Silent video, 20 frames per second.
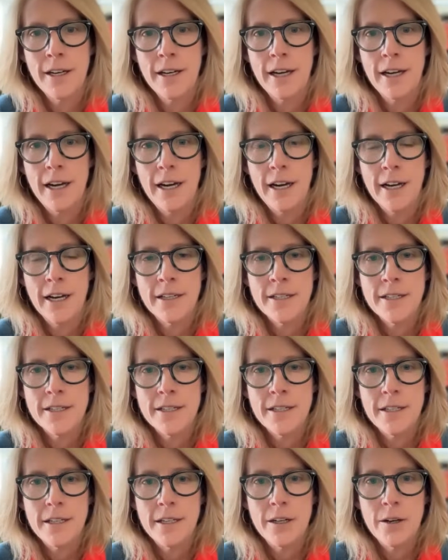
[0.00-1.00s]
And,
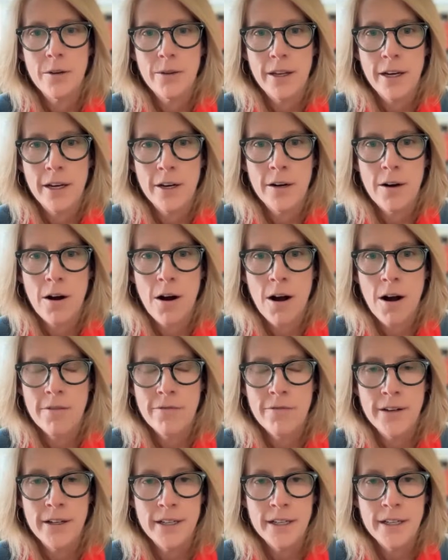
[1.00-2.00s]
they're
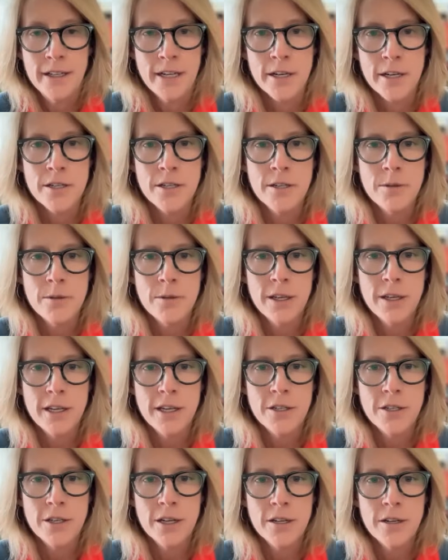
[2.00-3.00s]
often in tension with
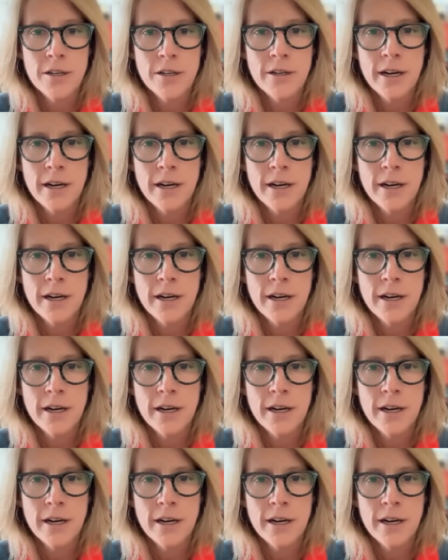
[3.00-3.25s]
each other.